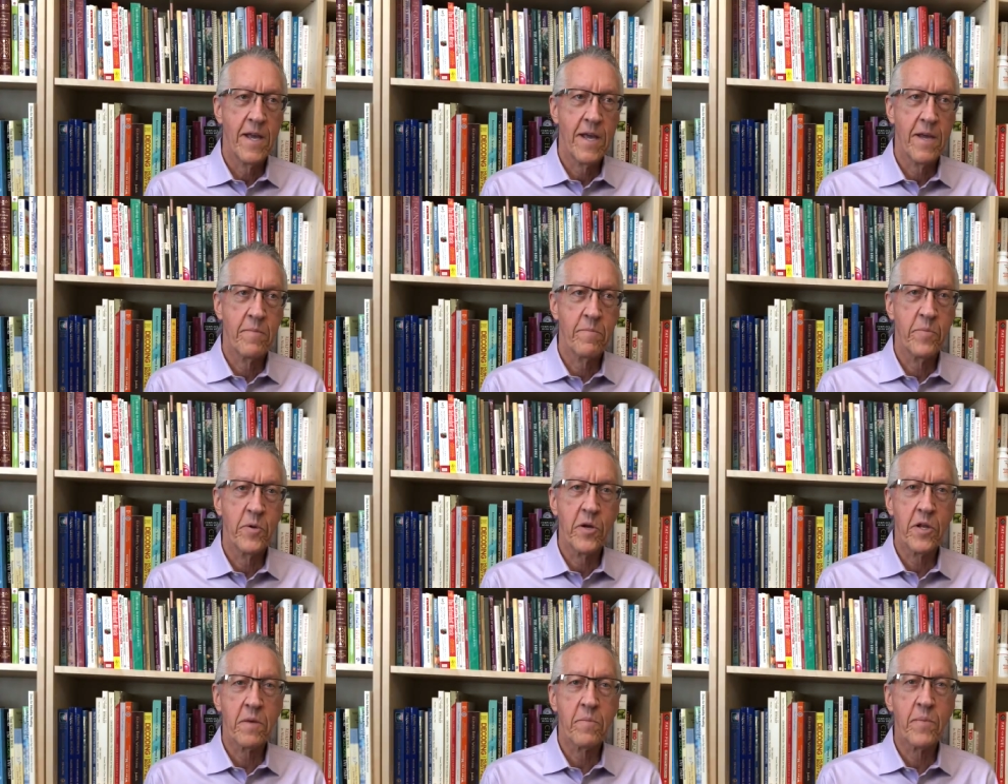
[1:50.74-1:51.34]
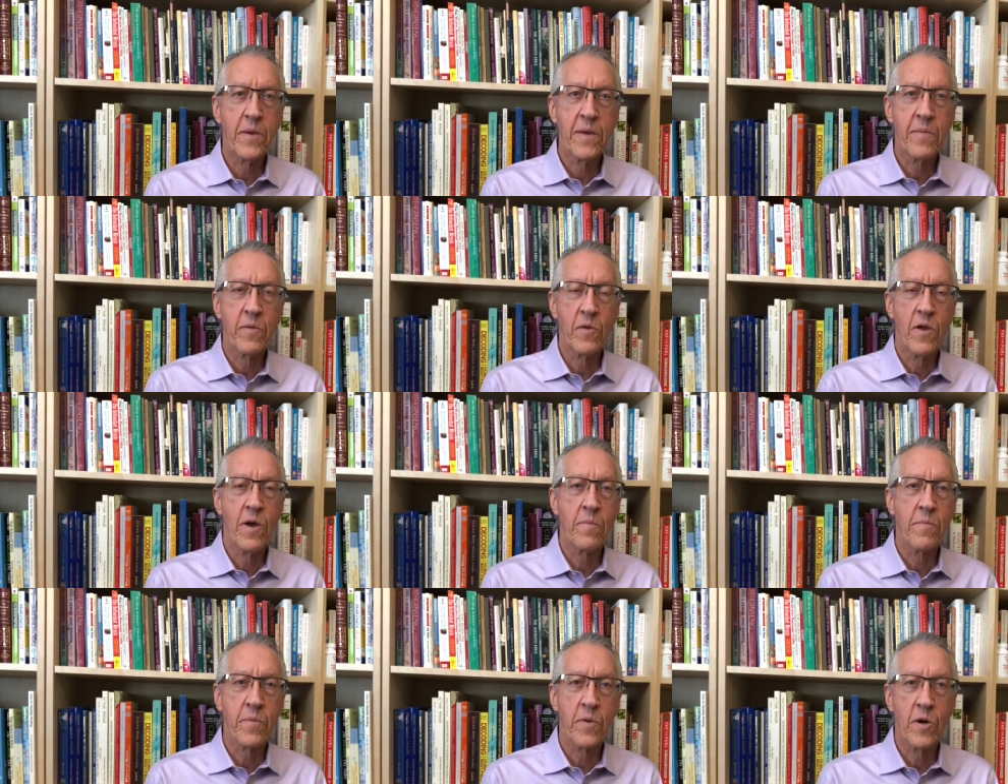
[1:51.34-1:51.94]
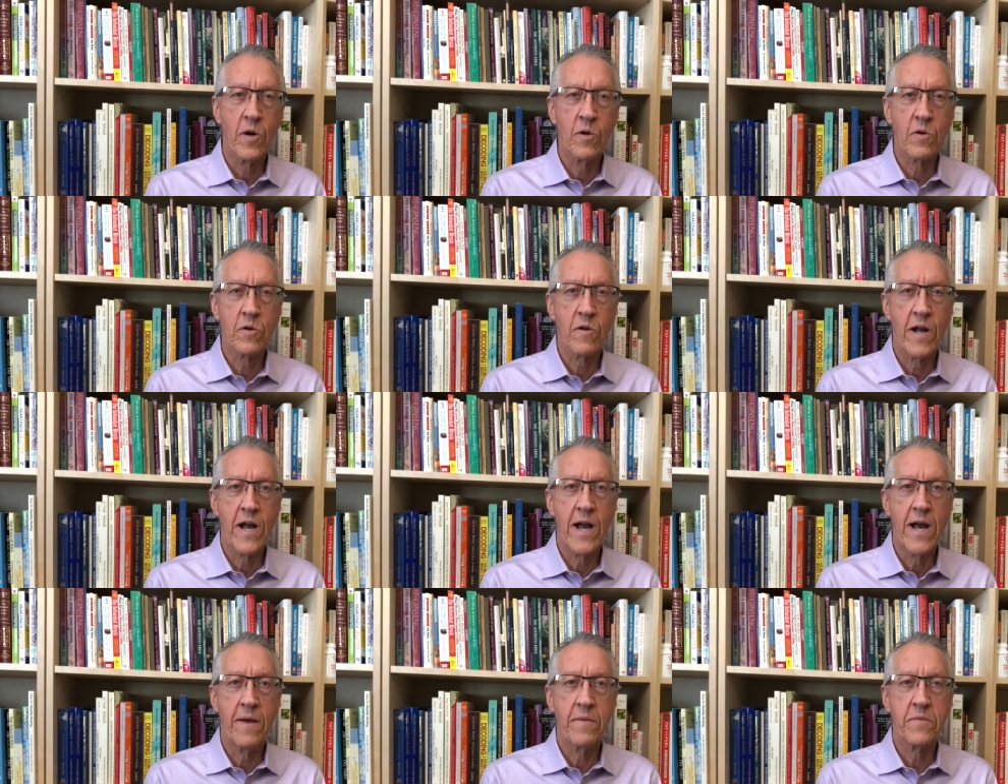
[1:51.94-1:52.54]
and putting people on
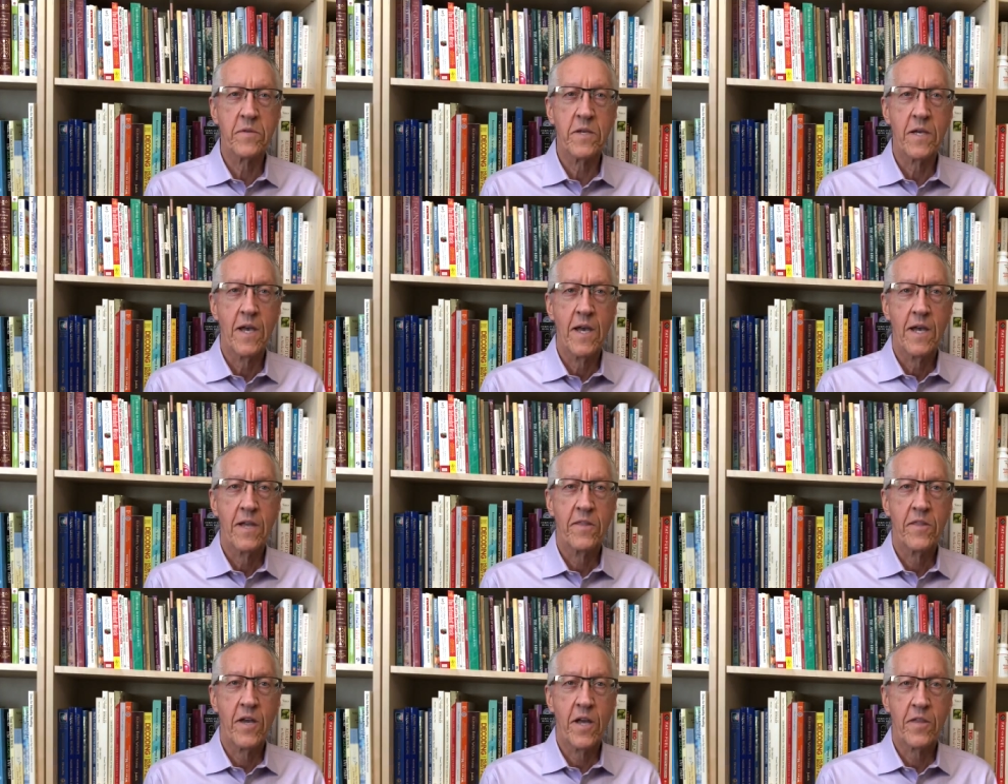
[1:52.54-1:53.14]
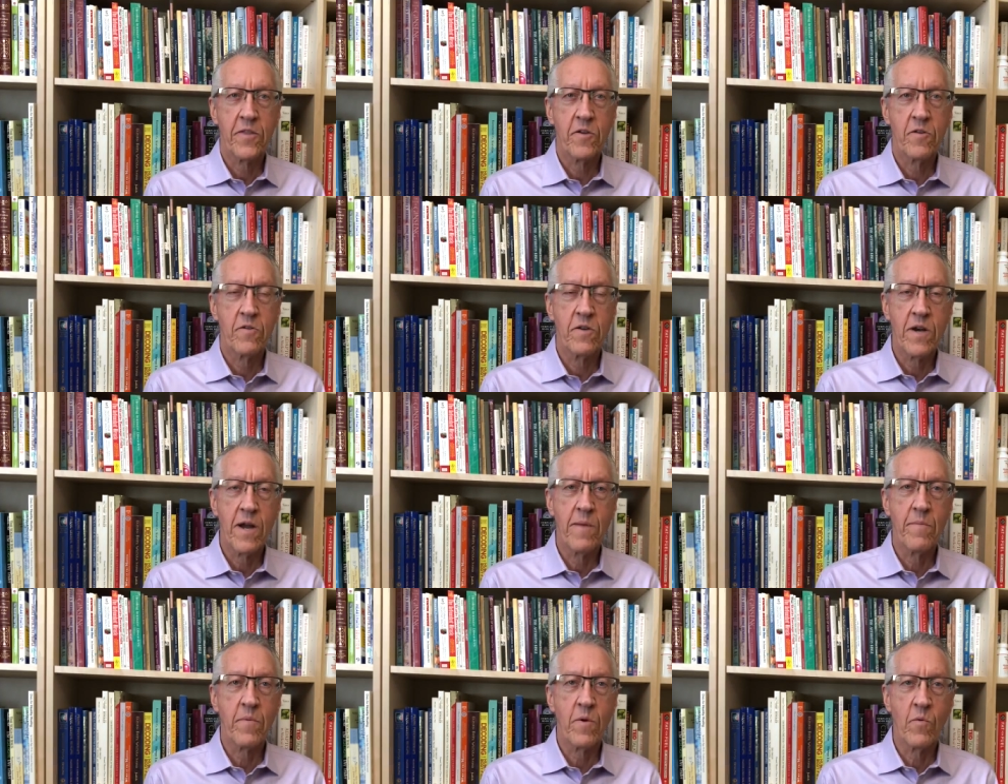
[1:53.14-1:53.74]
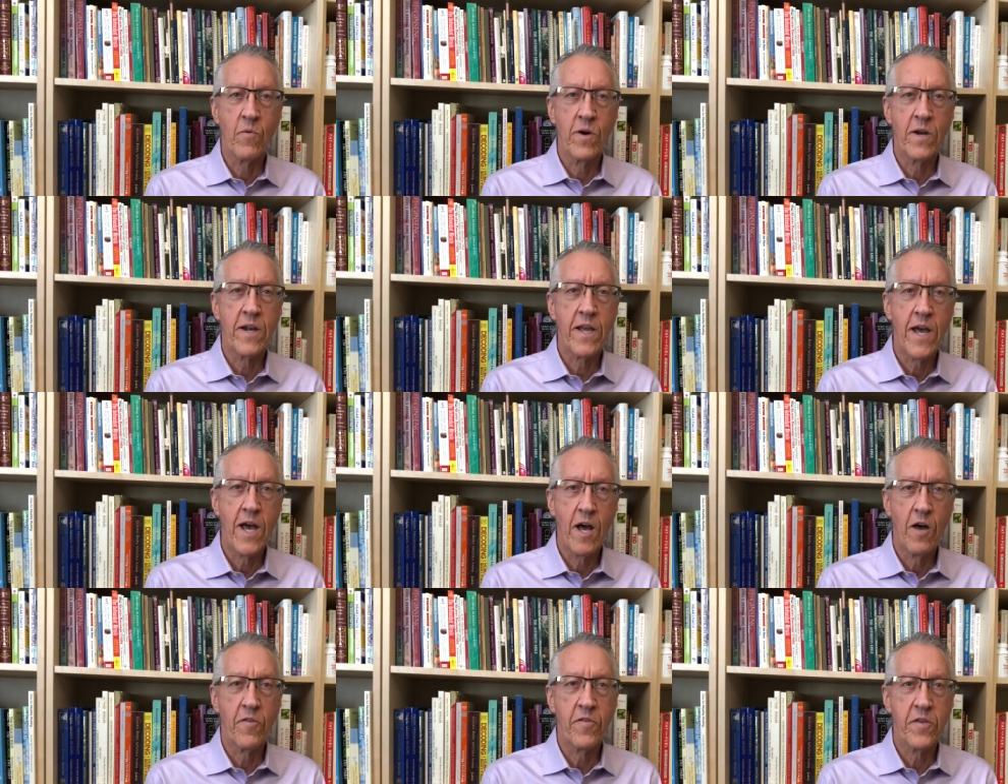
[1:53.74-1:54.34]
programs that their number one
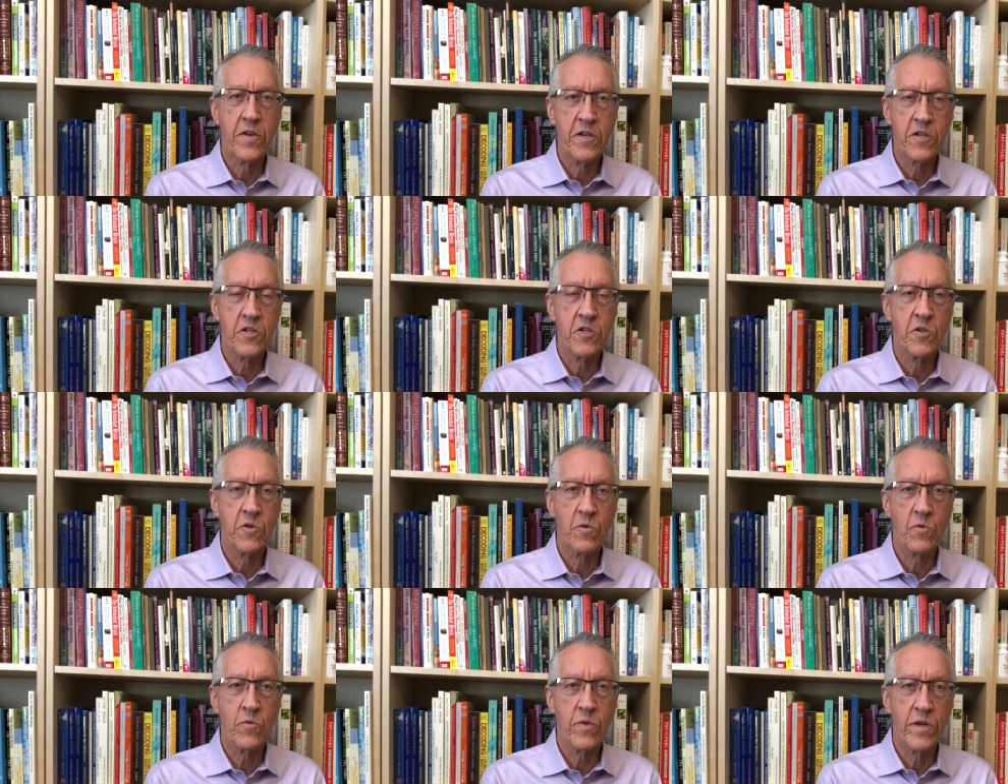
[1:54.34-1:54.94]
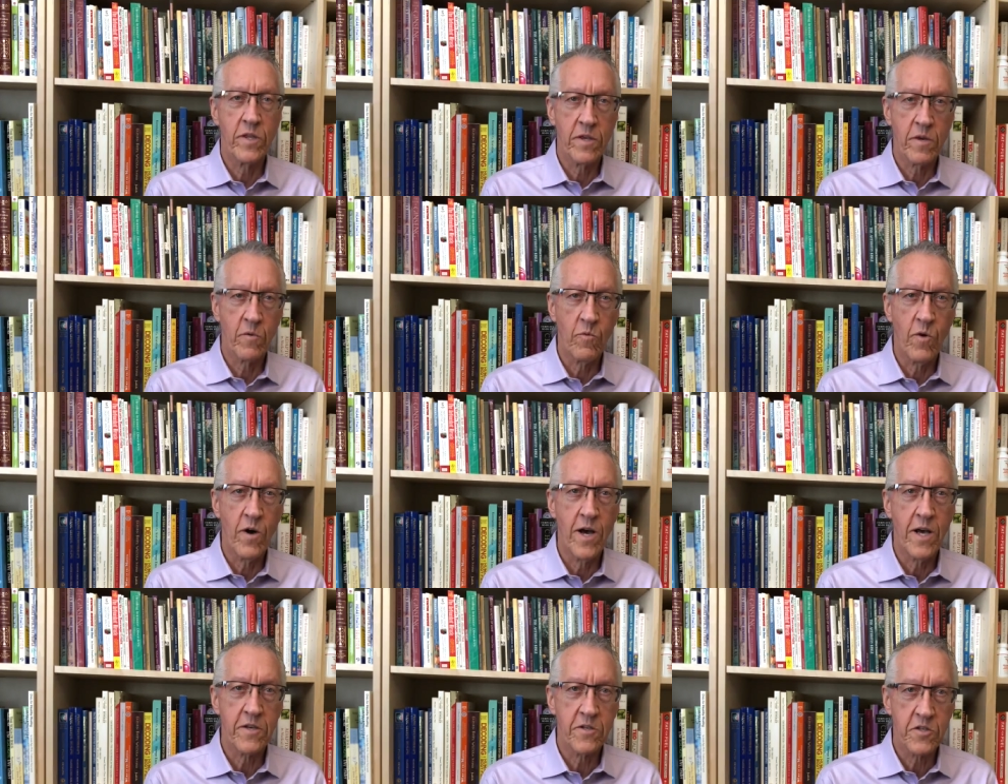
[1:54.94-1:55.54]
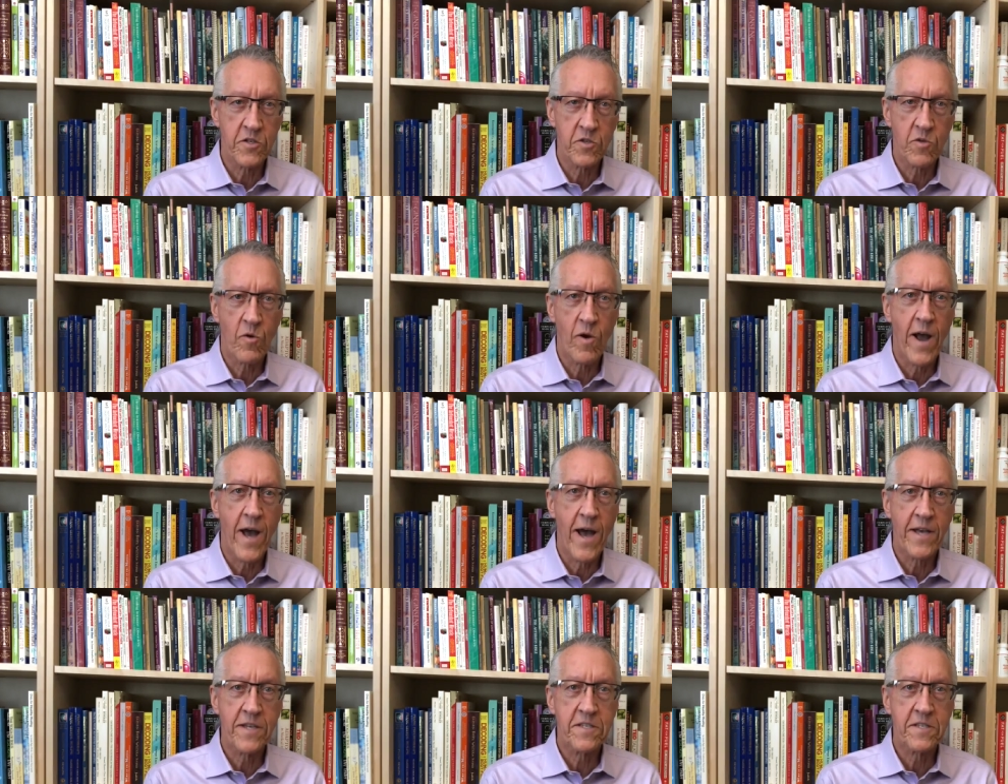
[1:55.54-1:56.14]
health issue really was
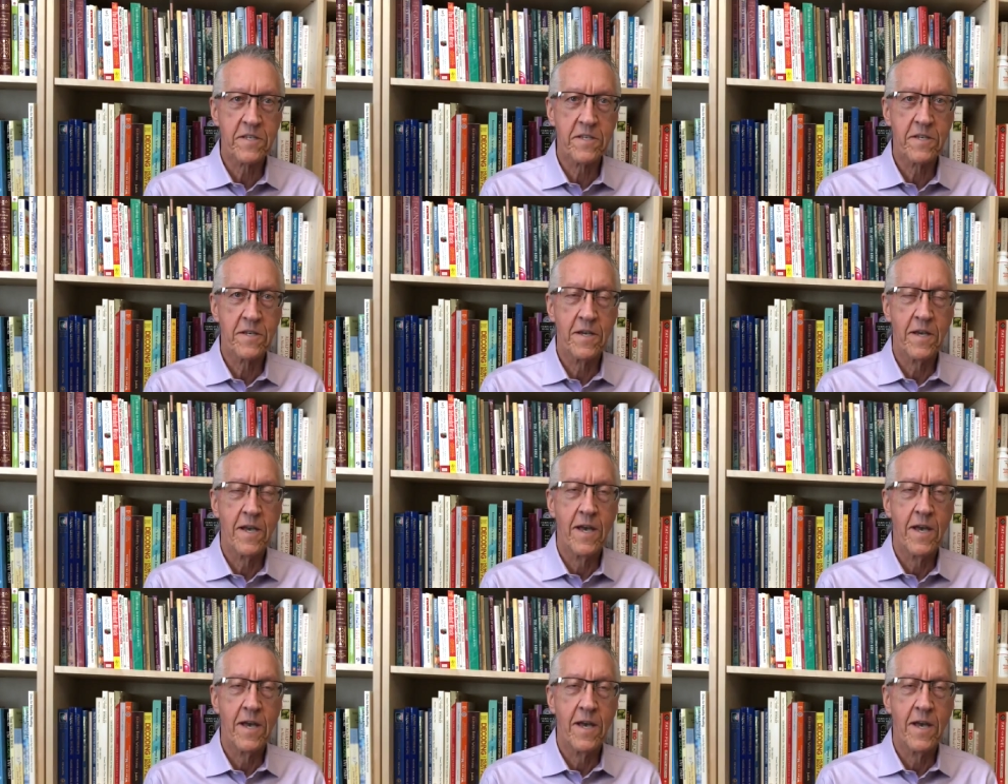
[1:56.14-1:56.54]
stress